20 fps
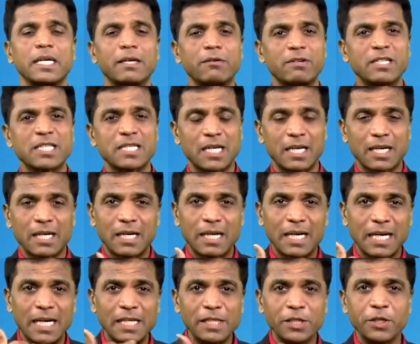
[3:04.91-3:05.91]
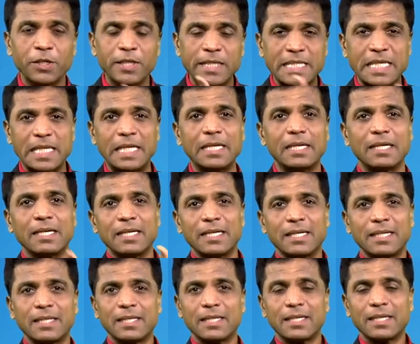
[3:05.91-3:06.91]
He was continuously
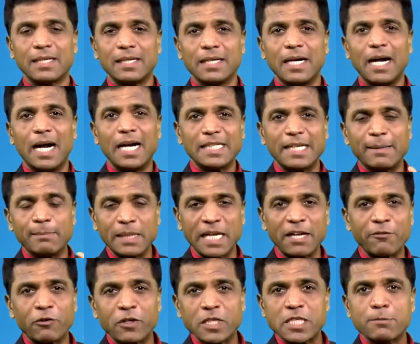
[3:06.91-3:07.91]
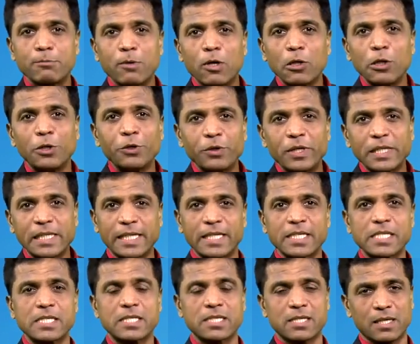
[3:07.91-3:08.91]
attempting for small unit
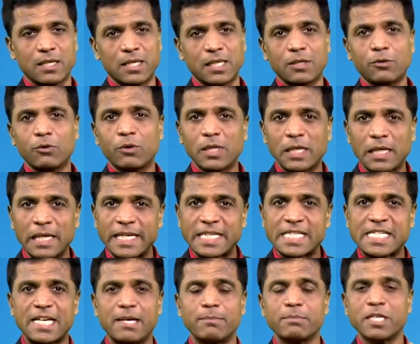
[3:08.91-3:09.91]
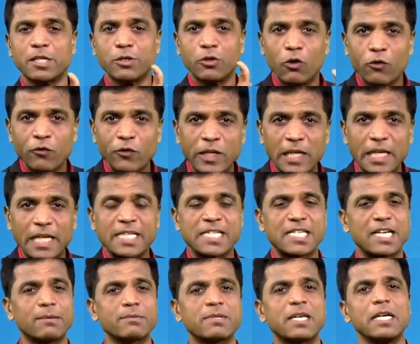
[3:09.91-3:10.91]
tests and quarterly exams and half yearly
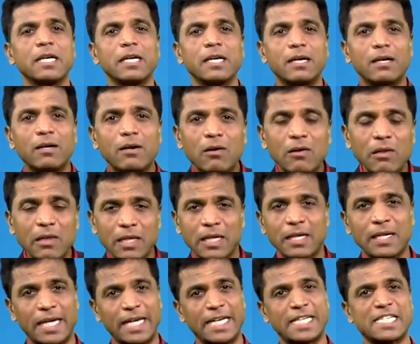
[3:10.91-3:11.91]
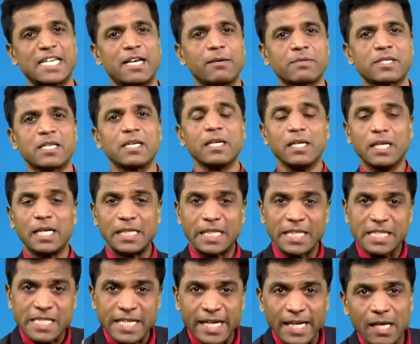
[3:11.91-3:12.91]
exams, all the exams, and
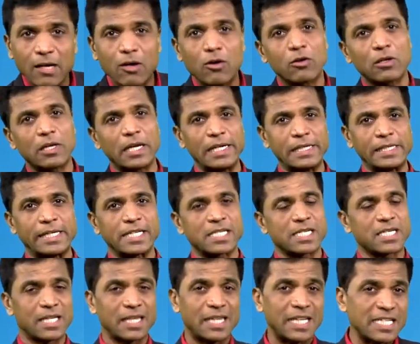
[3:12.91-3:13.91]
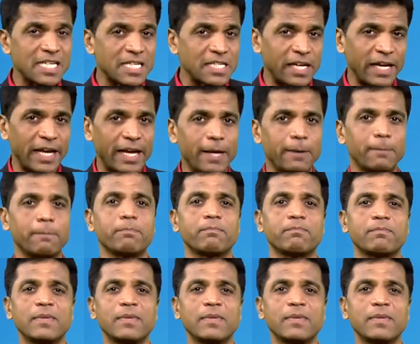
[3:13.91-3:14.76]
he is taking online tests. This is A.